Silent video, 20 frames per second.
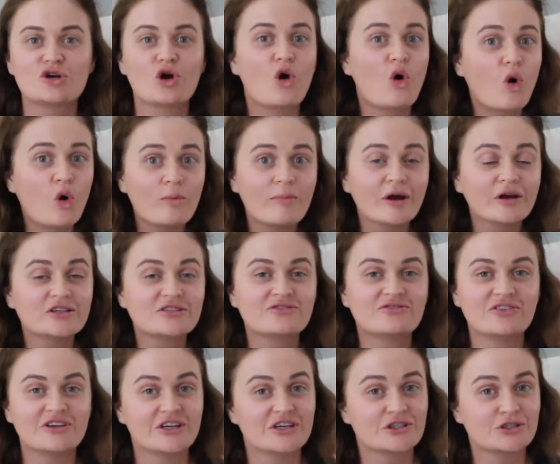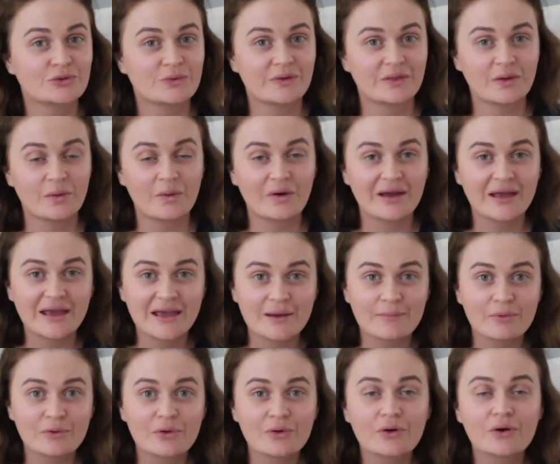you're almost finished with your
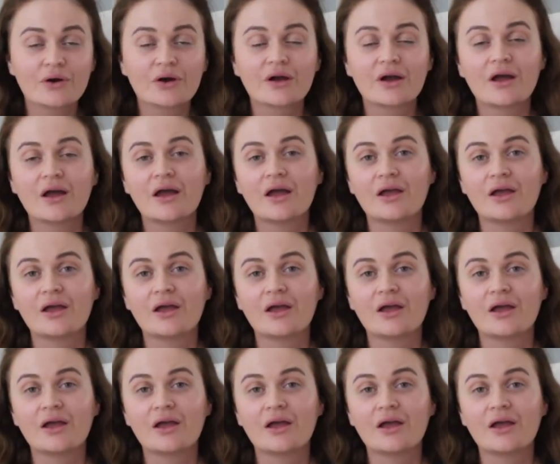ebook,